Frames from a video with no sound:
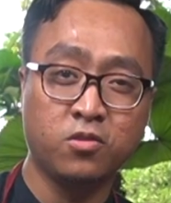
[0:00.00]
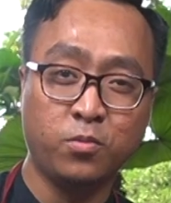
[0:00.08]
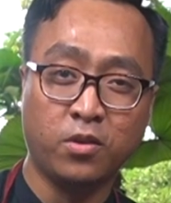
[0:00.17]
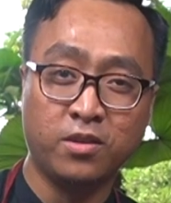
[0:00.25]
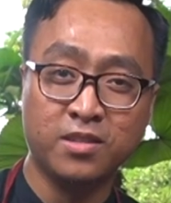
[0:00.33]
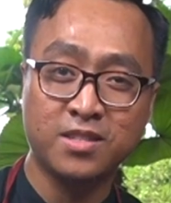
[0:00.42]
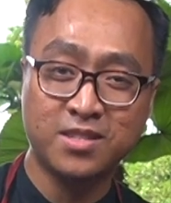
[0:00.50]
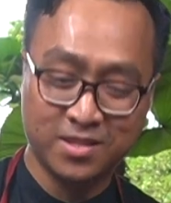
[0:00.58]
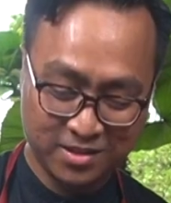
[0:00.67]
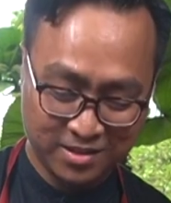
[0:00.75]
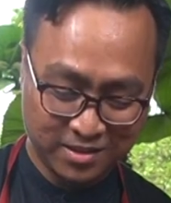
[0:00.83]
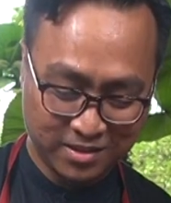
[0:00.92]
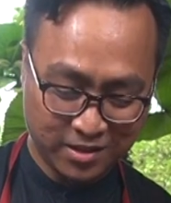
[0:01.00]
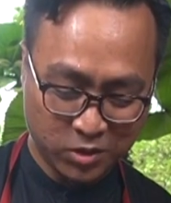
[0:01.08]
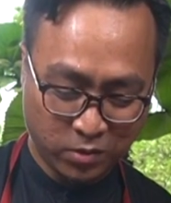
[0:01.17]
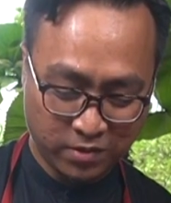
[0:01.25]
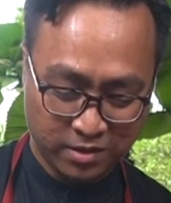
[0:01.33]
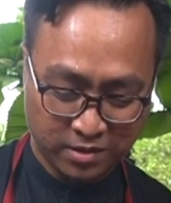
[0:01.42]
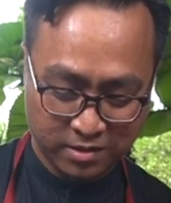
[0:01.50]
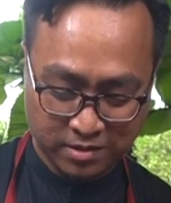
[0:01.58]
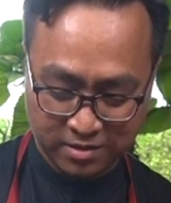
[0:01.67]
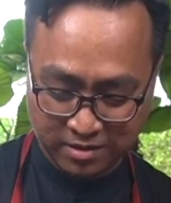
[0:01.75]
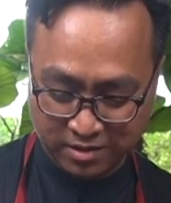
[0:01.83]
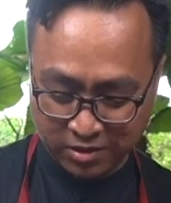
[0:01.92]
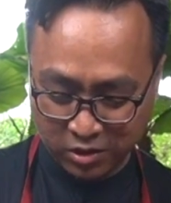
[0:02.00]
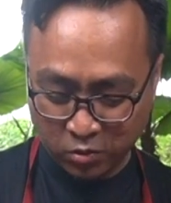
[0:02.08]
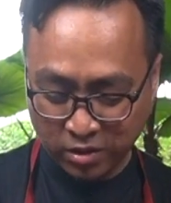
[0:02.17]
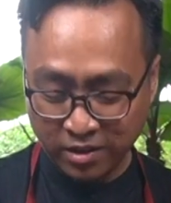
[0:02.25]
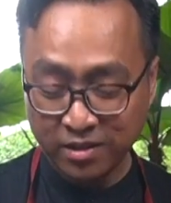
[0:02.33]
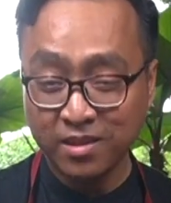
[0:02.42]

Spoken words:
to be honest. That's one of the unique